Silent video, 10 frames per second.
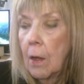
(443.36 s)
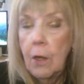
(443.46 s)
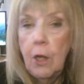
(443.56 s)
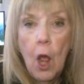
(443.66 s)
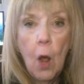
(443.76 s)

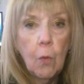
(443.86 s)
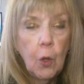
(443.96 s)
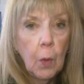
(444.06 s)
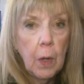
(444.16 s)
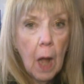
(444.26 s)
No,
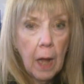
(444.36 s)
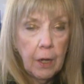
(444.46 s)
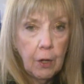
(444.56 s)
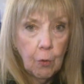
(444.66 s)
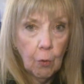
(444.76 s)
you are not
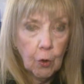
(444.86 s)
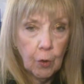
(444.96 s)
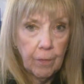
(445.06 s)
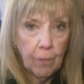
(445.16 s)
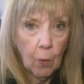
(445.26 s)
in your
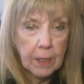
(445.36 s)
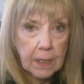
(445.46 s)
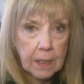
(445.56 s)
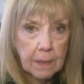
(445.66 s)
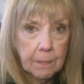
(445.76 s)
good
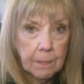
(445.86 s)
voice.